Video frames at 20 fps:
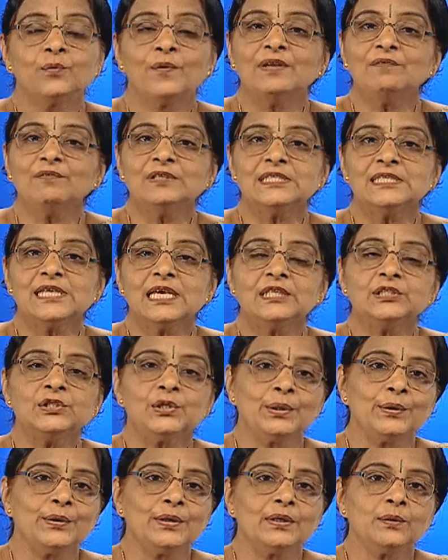when we say
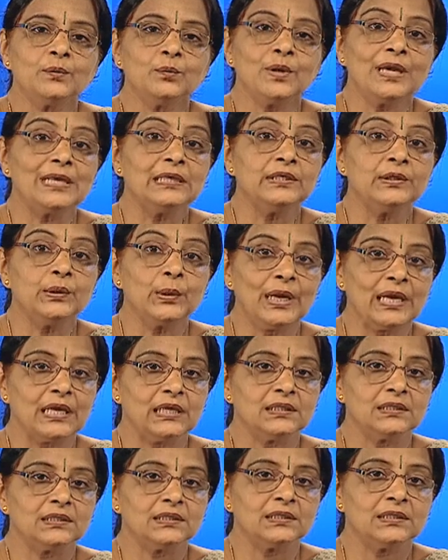children well
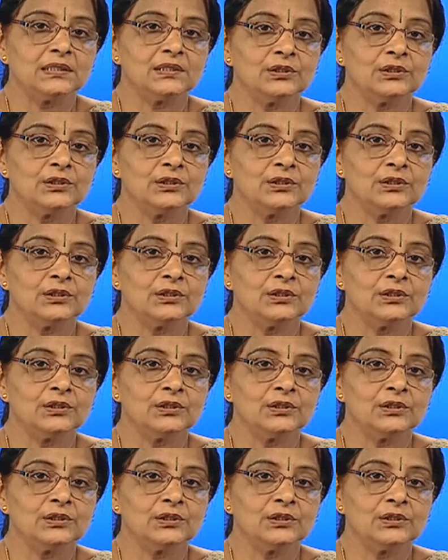drained,